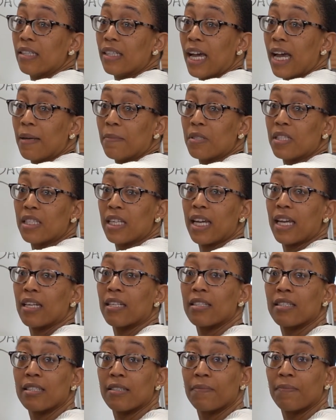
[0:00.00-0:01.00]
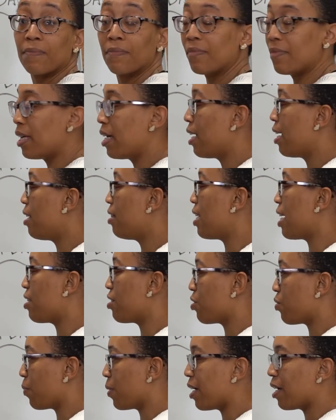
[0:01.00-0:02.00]
times 6.
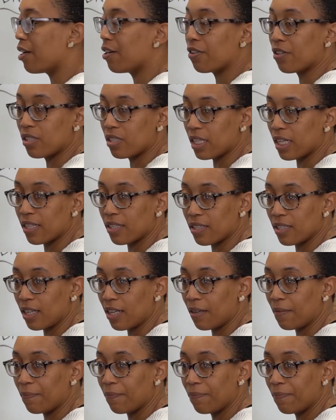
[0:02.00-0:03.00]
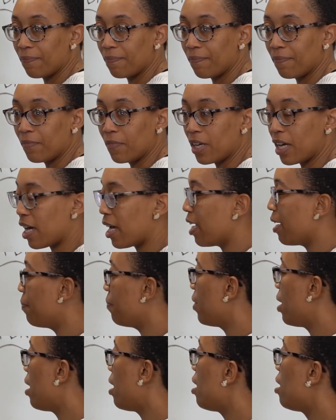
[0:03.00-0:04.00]
That's 360. Okay?
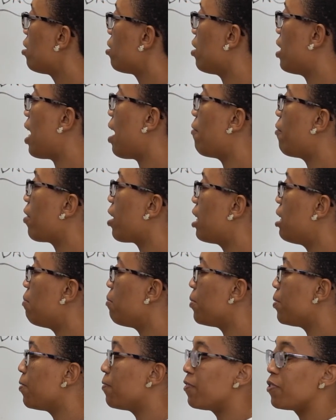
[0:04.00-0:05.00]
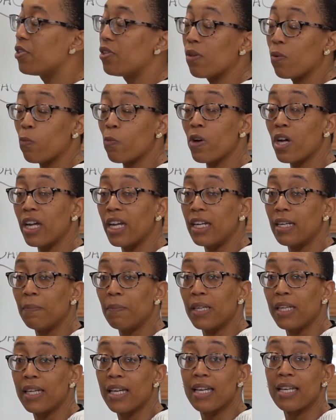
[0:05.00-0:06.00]
So now we're going to move to the 1
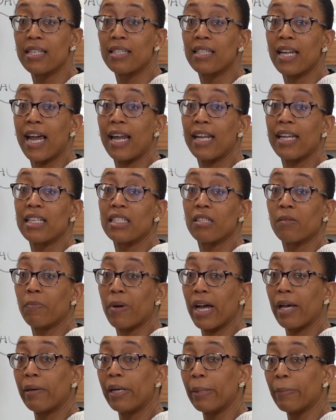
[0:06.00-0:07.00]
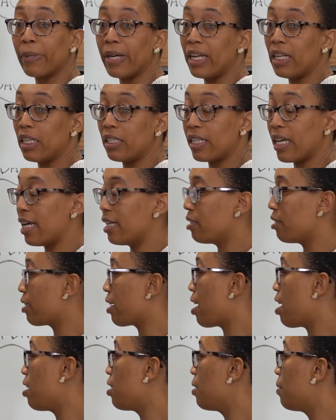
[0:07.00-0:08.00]
because that is the bottom number in the tens
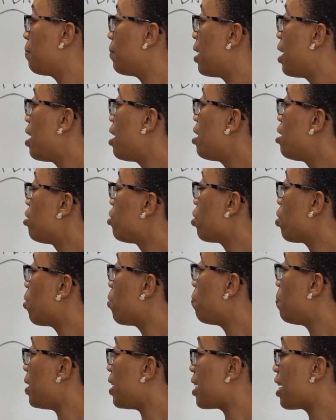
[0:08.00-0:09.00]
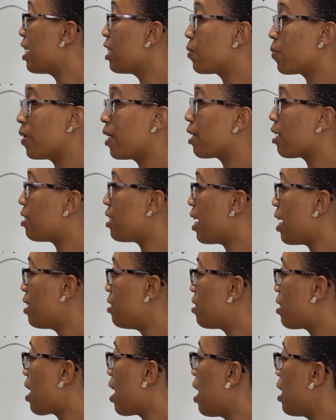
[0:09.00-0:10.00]
column. So because we're in the
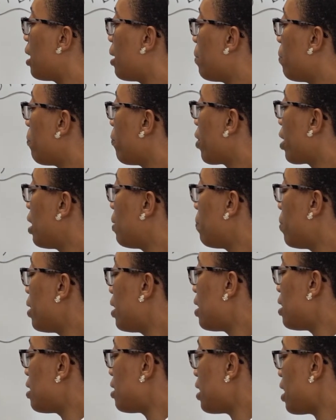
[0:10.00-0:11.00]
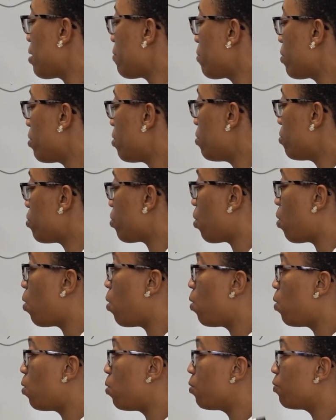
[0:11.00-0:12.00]
tens column, we're going to put a 0 to
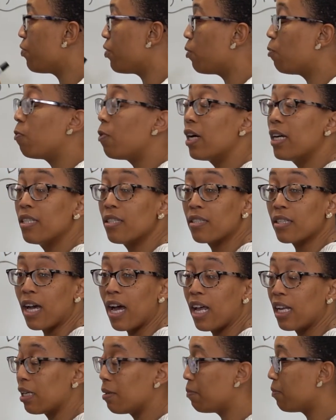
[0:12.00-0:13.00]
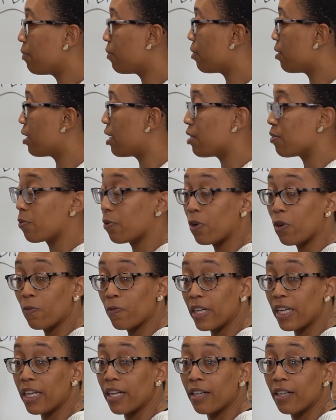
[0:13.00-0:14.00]
hold the ones column because we're
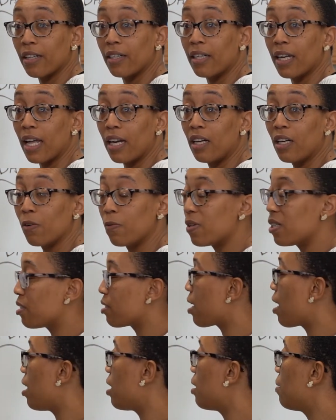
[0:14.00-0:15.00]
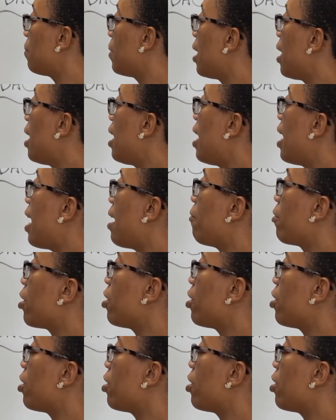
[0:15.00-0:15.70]
over here, not in the ones column. And we're